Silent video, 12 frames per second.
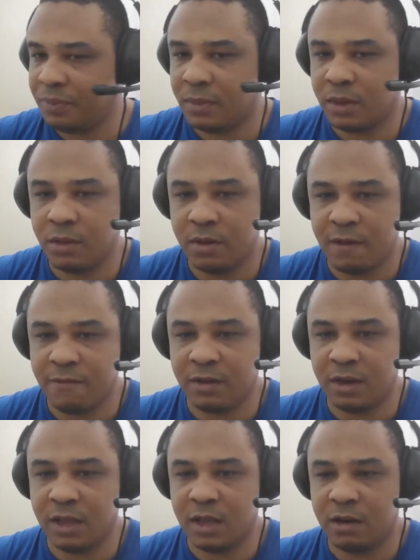You
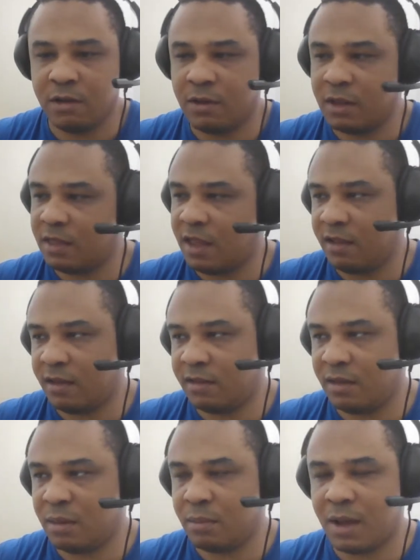definitely can do it. Things that
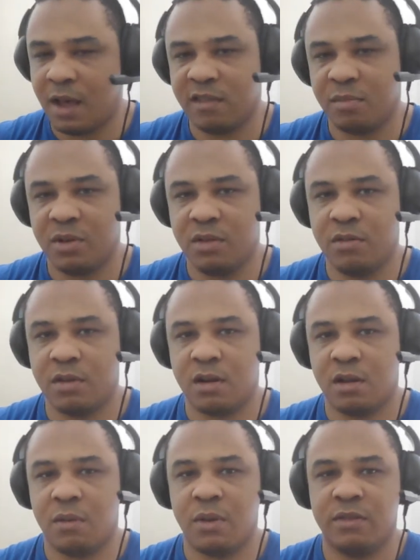seem impossible, you can
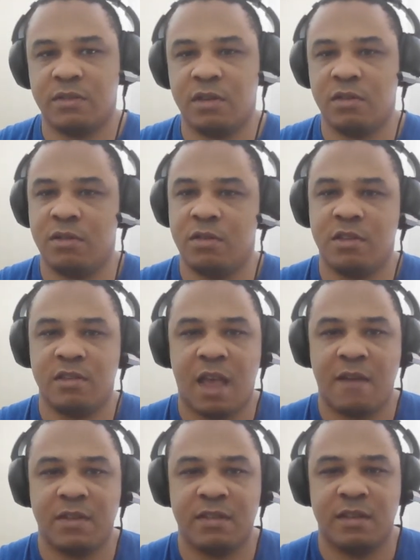always do. You just
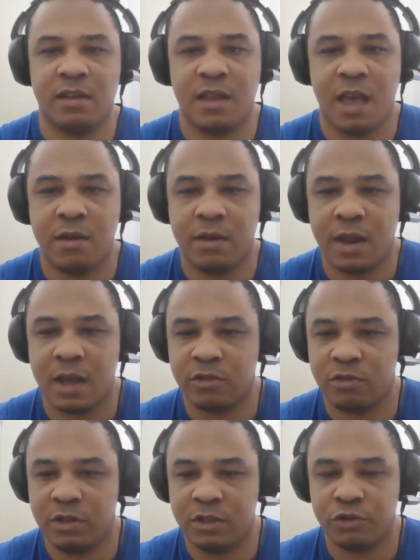have to sit down and
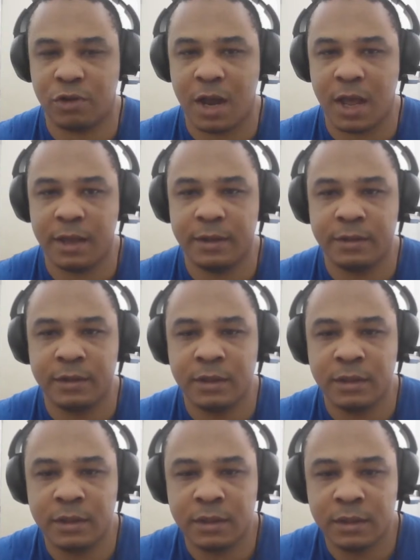actually try.
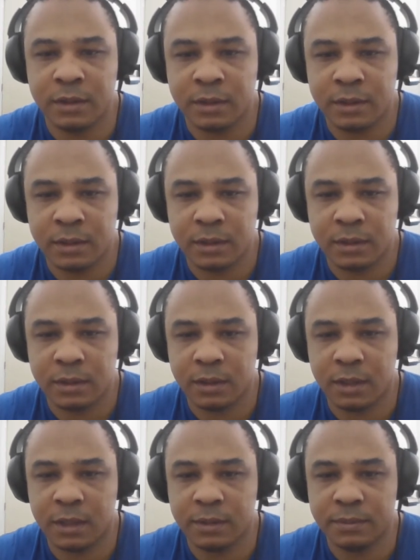You
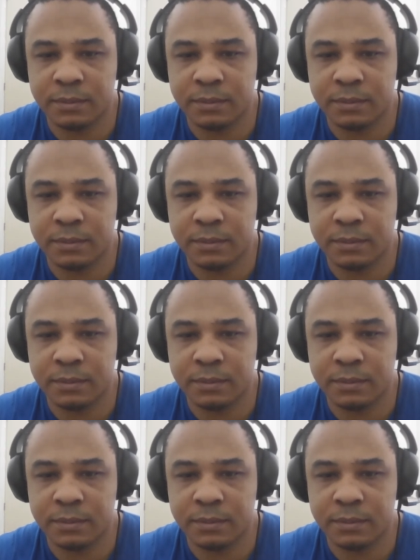know?